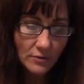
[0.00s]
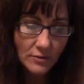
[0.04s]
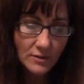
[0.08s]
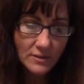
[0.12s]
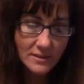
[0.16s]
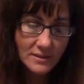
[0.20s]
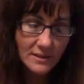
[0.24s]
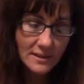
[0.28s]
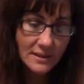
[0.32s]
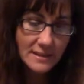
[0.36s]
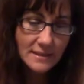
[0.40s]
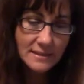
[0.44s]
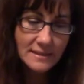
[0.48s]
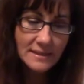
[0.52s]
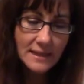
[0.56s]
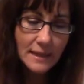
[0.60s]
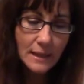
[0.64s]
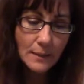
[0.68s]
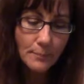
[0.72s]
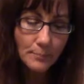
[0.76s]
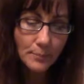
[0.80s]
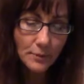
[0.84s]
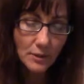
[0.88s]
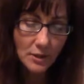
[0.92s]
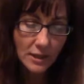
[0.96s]
There's an
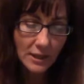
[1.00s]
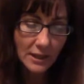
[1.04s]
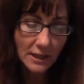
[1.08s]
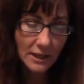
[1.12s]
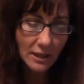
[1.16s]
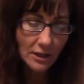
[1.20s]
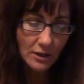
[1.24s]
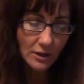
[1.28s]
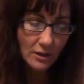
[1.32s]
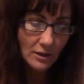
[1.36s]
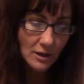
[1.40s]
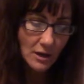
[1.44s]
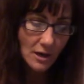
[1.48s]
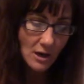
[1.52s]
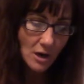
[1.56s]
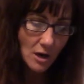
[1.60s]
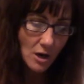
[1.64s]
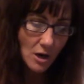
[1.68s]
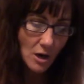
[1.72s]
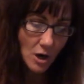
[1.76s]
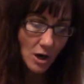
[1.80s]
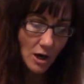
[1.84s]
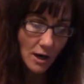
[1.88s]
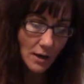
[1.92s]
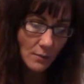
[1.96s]
example here
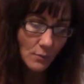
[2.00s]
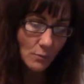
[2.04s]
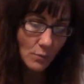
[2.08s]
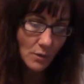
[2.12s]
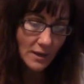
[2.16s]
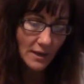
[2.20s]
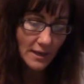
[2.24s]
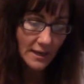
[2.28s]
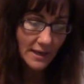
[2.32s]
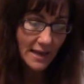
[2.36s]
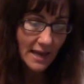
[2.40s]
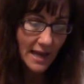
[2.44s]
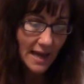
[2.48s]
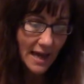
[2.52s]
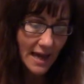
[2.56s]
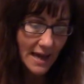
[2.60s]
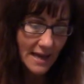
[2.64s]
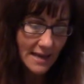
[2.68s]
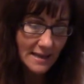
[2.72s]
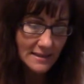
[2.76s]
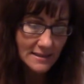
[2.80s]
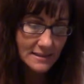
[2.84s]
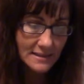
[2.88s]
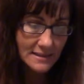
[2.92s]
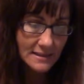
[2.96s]
on what he
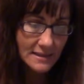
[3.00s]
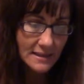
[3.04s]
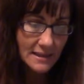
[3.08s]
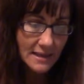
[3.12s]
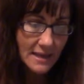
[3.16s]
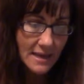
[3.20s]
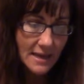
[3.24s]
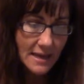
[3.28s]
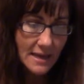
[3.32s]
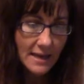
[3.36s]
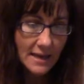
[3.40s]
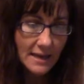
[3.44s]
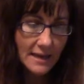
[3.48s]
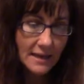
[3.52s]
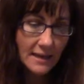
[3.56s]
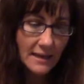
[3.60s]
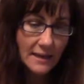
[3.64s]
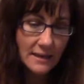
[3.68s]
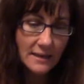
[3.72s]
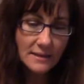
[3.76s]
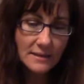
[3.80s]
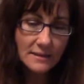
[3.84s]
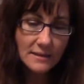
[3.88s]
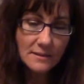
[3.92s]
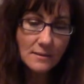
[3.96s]
has,
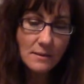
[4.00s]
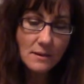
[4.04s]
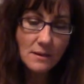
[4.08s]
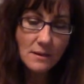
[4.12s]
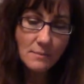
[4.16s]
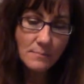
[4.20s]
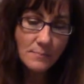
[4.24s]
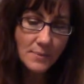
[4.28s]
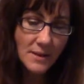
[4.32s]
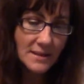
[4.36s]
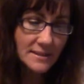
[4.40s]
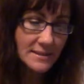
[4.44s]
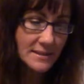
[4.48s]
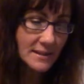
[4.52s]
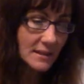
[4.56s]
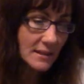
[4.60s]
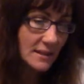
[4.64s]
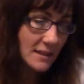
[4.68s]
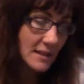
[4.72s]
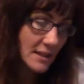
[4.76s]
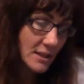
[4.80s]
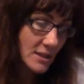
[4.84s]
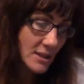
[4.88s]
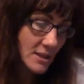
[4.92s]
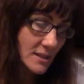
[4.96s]
and
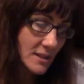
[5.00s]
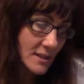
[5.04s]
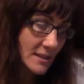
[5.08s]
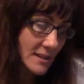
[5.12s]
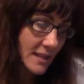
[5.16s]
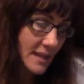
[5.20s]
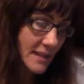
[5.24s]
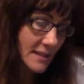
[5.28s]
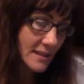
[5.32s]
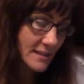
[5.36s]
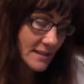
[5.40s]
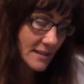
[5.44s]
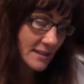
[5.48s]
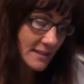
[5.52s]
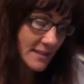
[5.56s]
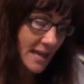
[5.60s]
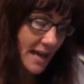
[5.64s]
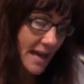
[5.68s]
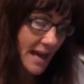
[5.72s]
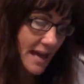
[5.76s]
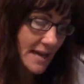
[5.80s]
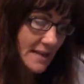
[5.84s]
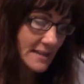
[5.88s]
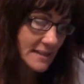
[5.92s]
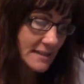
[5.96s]
basically it just gets the
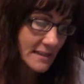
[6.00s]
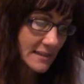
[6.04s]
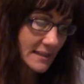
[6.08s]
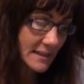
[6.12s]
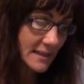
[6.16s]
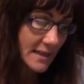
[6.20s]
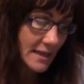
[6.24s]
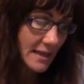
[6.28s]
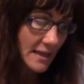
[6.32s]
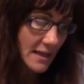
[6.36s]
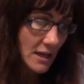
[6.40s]
task.